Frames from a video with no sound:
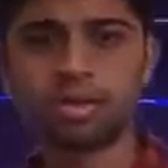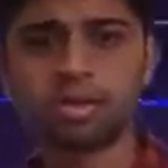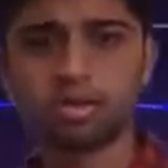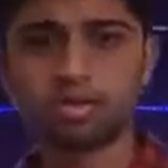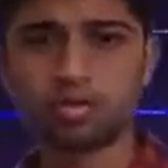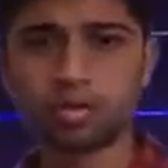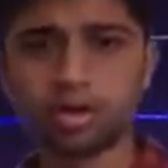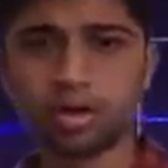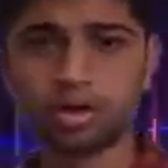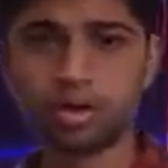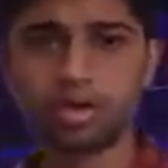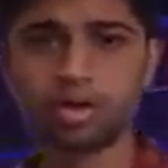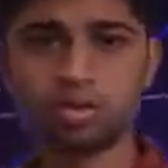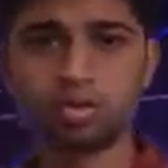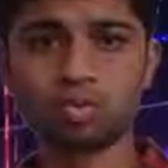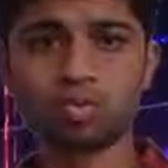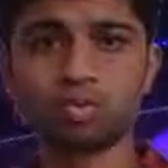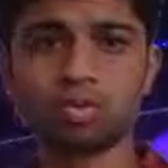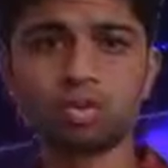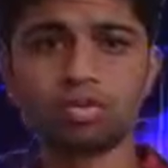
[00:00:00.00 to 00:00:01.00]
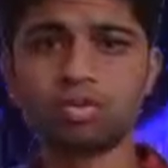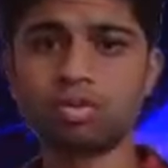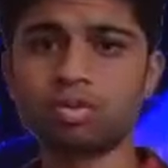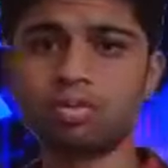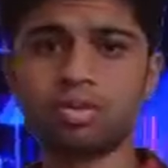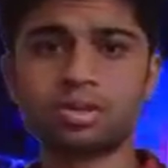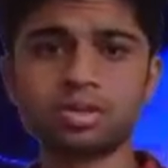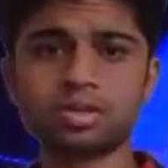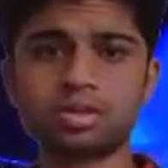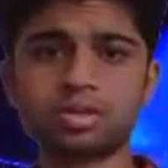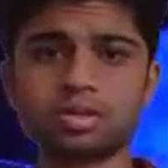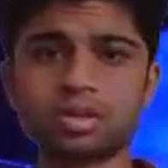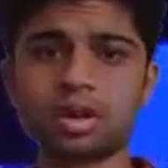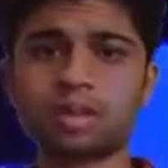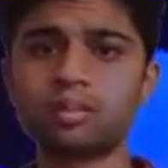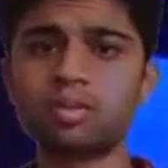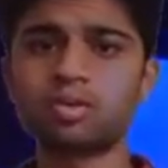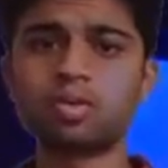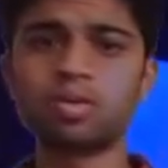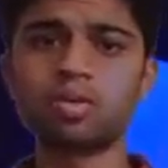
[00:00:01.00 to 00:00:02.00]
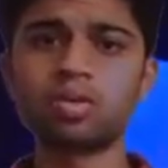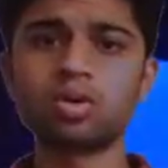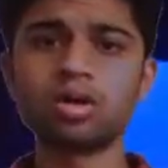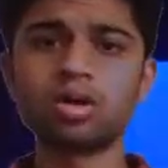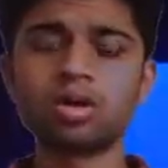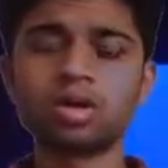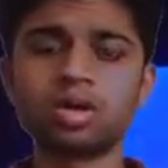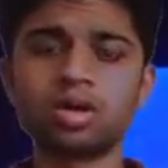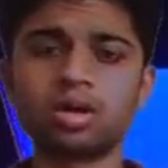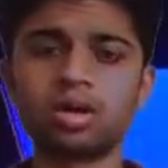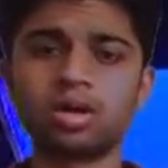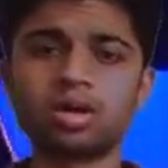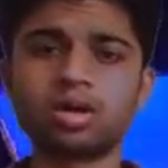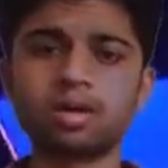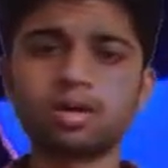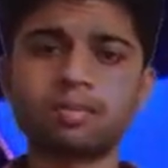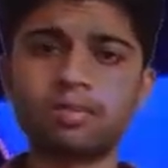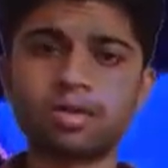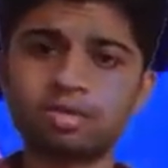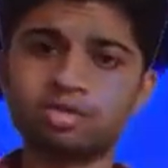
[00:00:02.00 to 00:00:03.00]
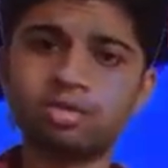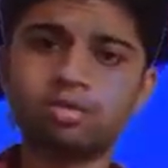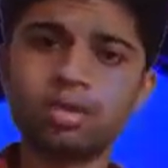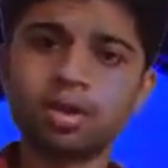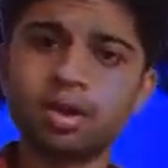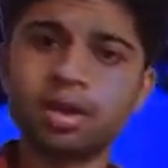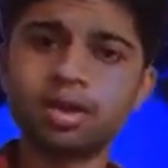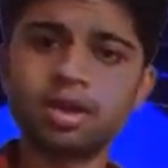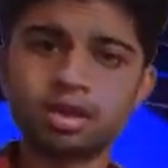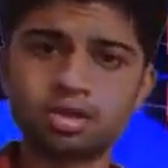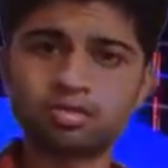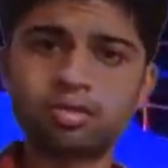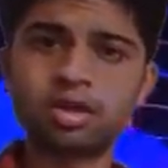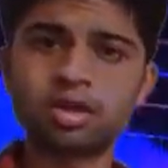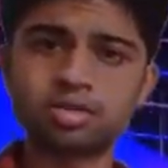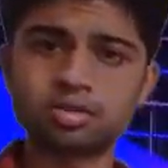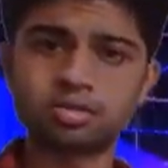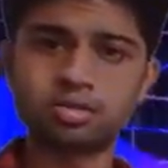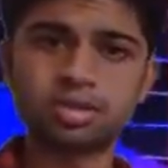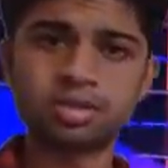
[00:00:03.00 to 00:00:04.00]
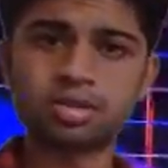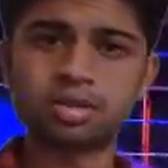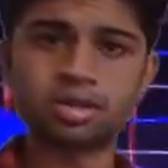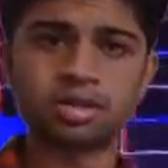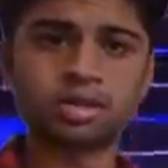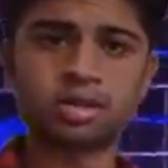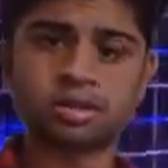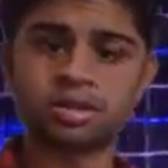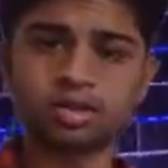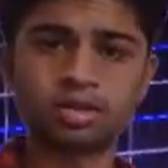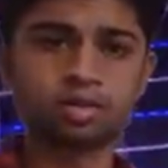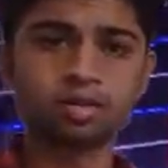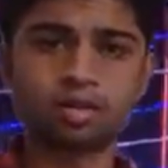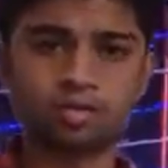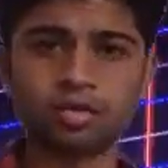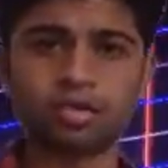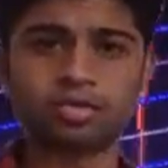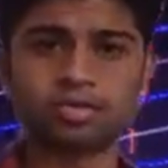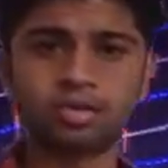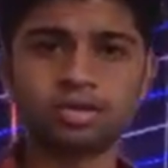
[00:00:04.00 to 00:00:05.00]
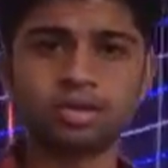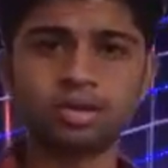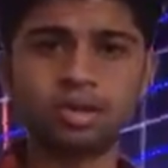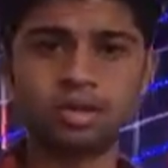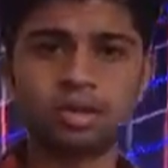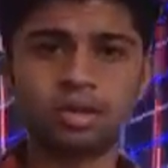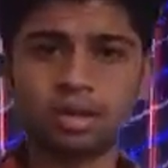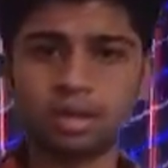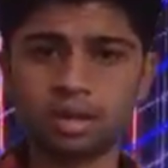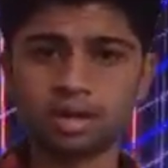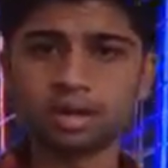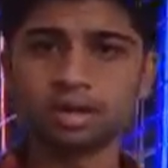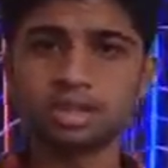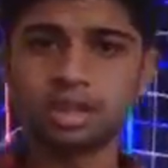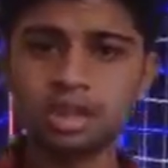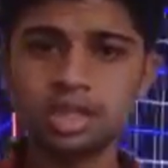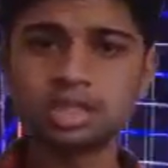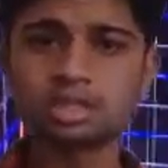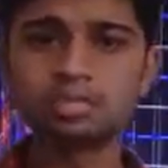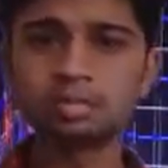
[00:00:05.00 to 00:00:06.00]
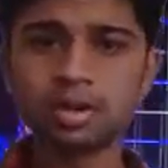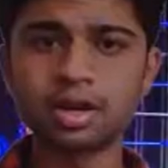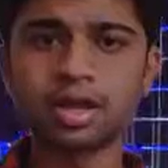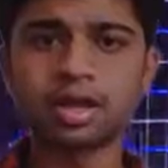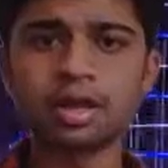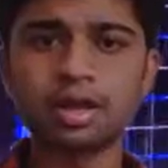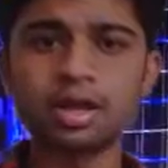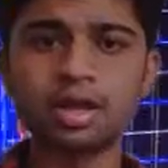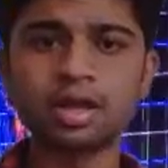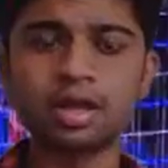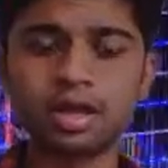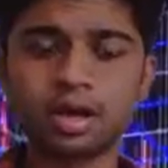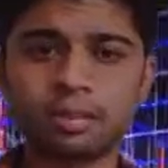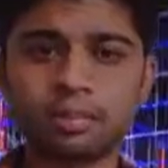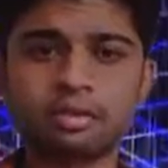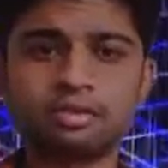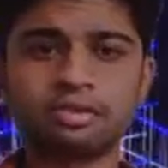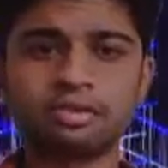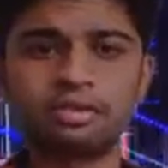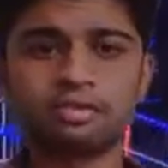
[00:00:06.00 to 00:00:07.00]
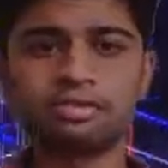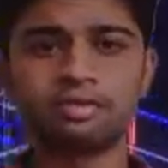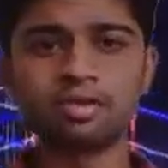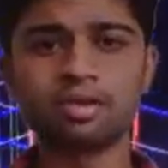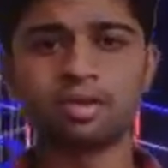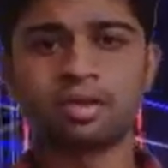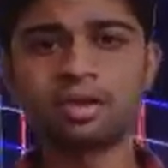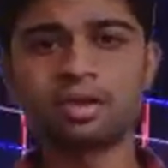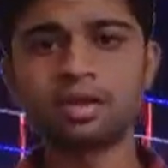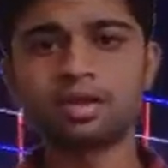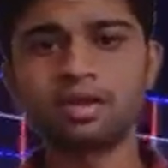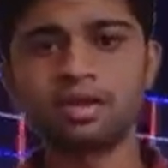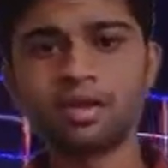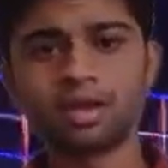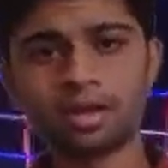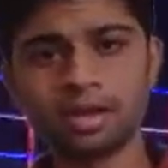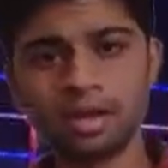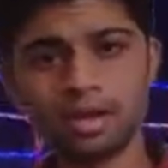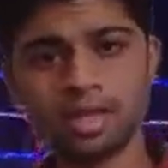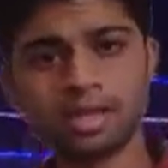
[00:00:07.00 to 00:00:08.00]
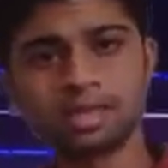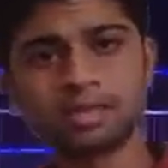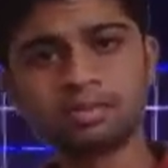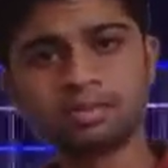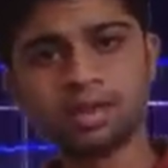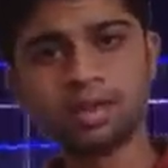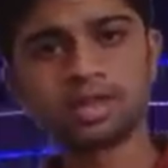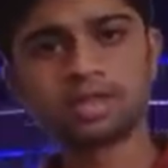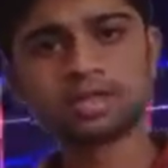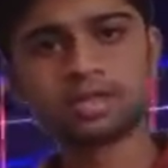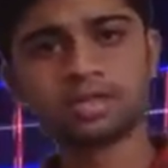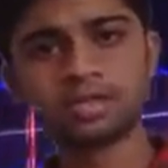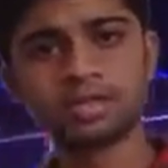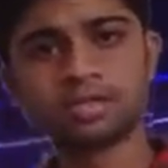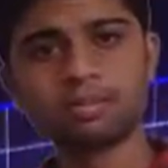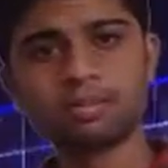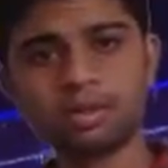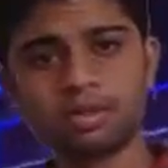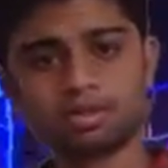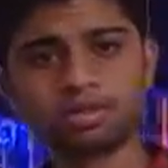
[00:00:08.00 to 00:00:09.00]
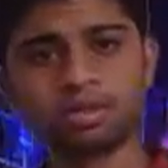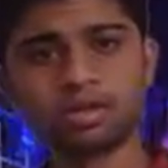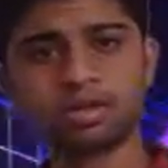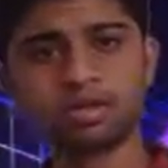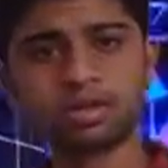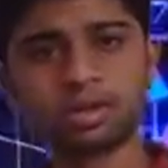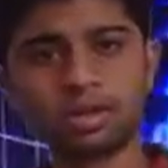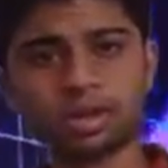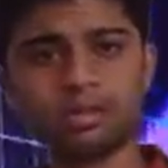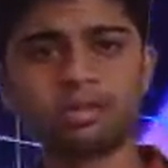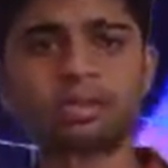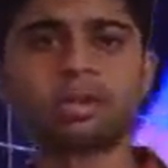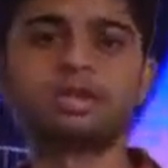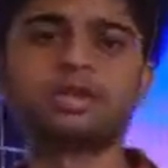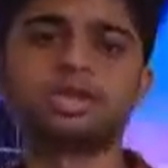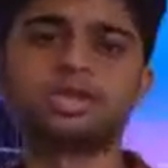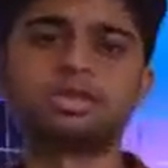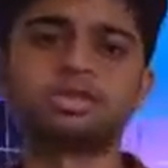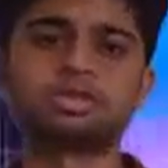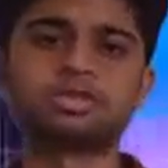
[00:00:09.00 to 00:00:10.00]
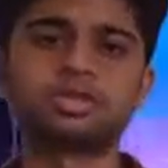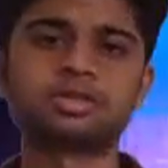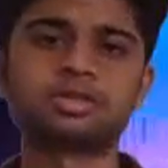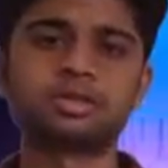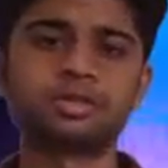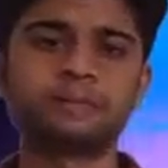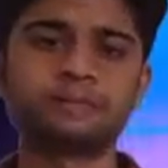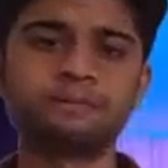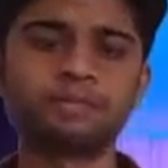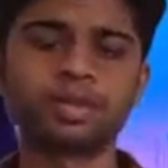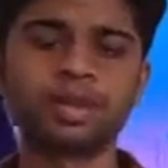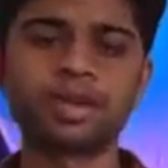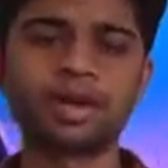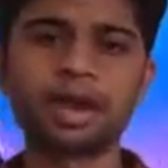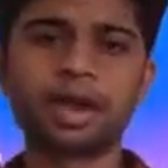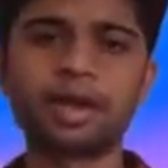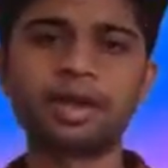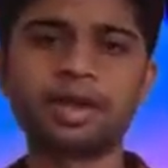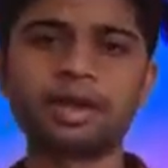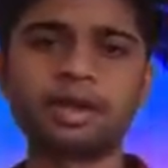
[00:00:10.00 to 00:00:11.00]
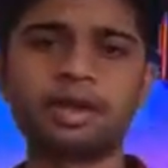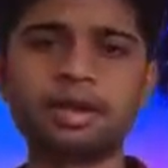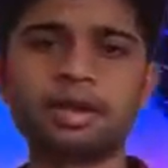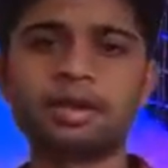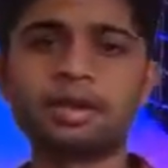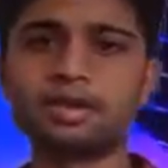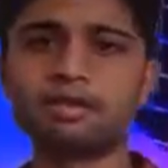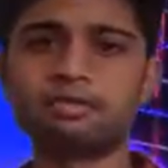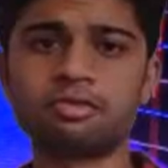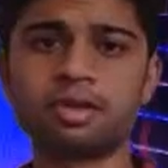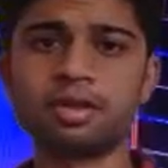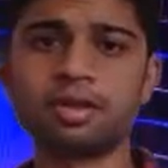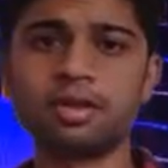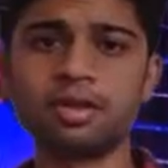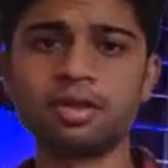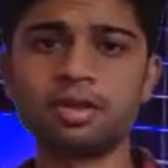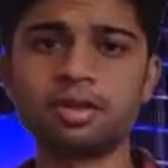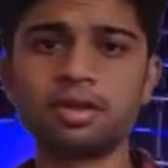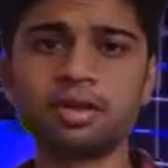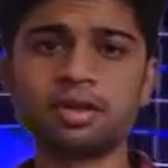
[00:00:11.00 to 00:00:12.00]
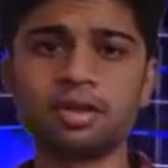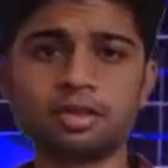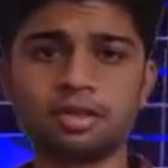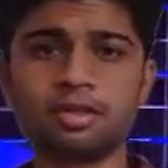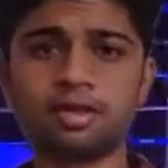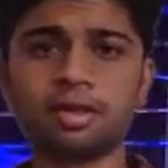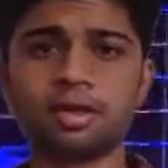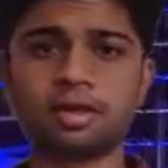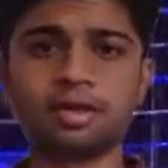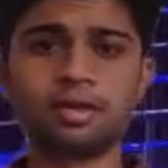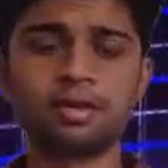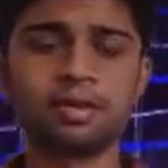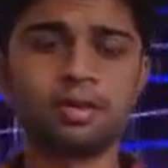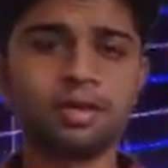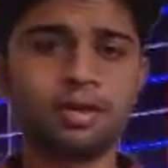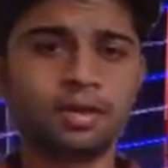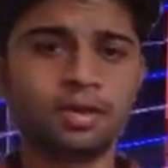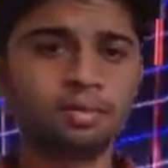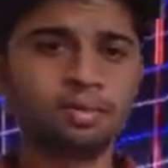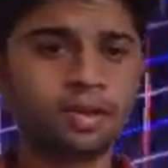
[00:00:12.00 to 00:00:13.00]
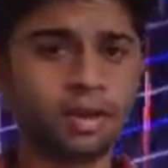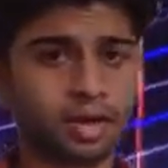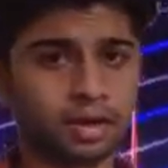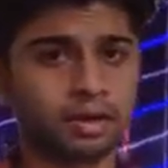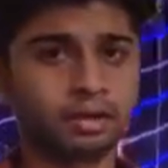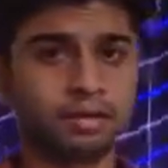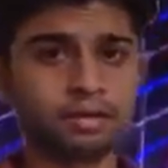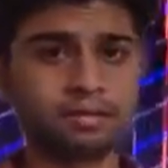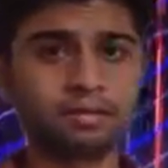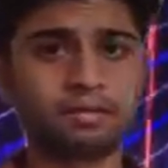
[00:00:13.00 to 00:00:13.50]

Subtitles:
1 to unit mass up to possible highest mass present in the universe, and each plane represents the each mass producing the time dimension like you have seen in the plane.